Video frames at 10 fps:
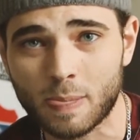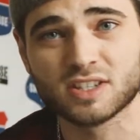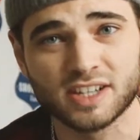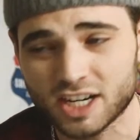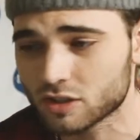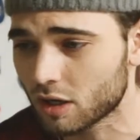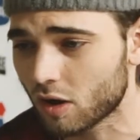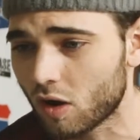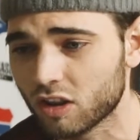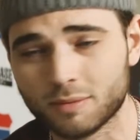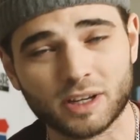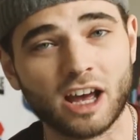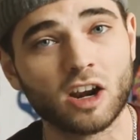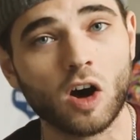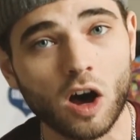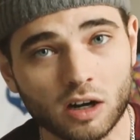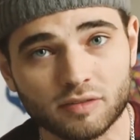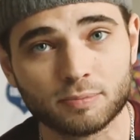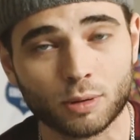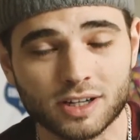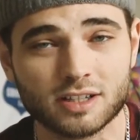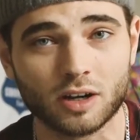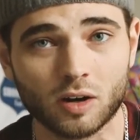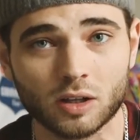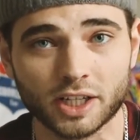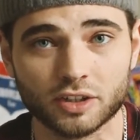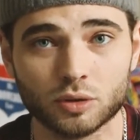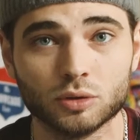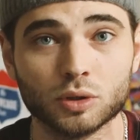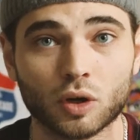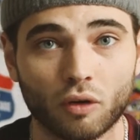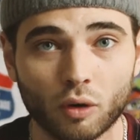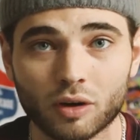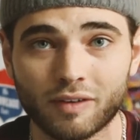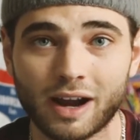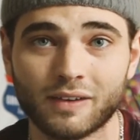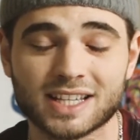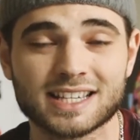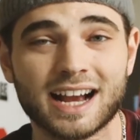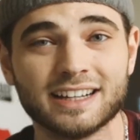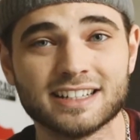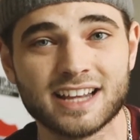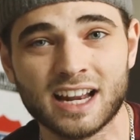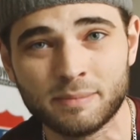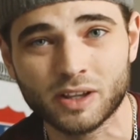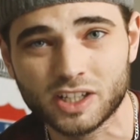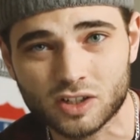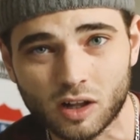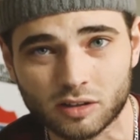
snitched on all of them, got out of prison early due to coronavirus, signed a $10 million